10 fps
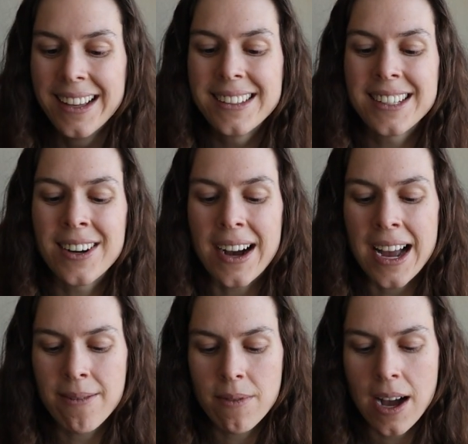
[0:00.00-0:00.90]
so
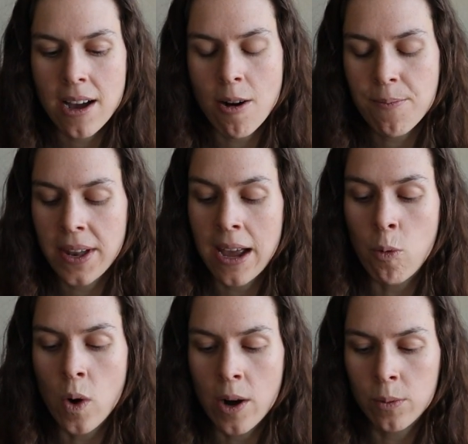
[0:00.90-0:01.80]
I, I hope that I
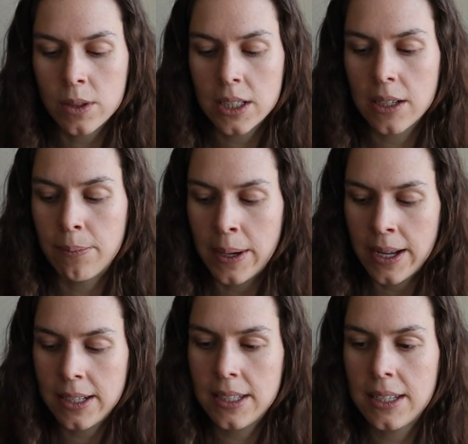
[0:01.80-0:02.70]
won't,
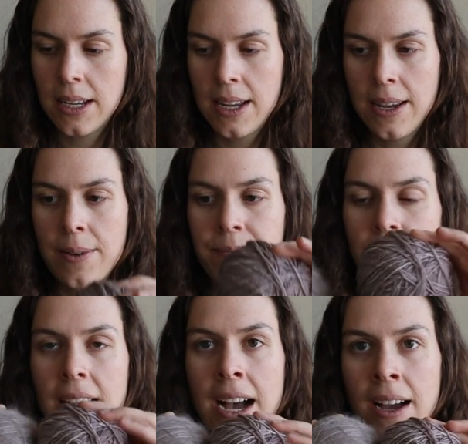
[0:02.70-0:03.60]
but
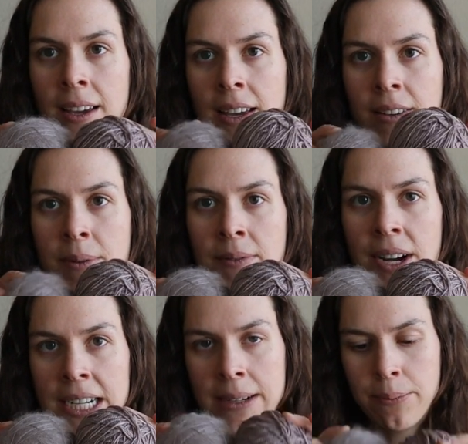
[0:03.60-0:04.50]
I have been
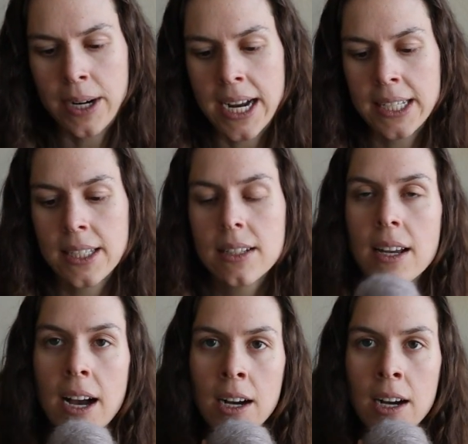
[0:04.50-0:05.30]
very impressed.